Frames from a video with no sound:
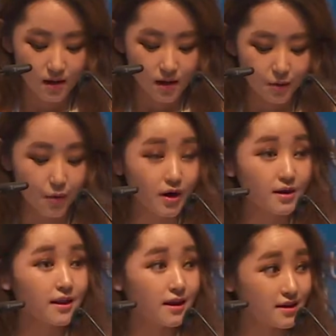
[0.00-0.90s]
where
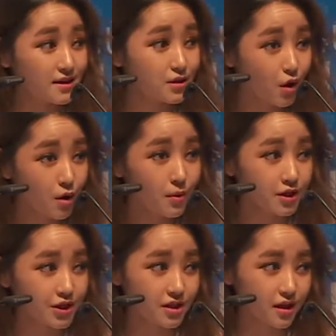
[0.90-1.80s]
there is so much
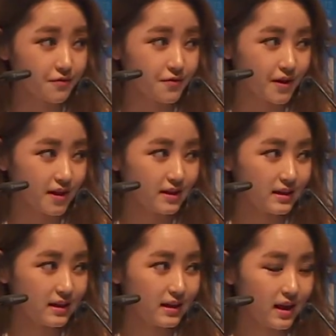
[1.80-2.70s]
suffering
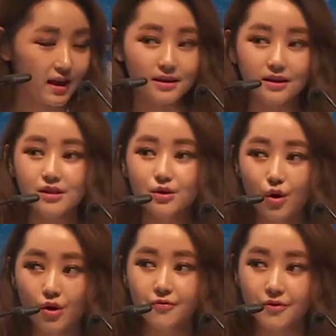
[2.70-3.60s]
and there's
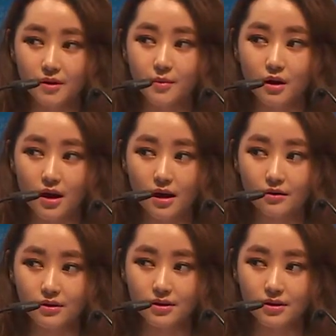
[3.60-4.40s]
no freedom allowed.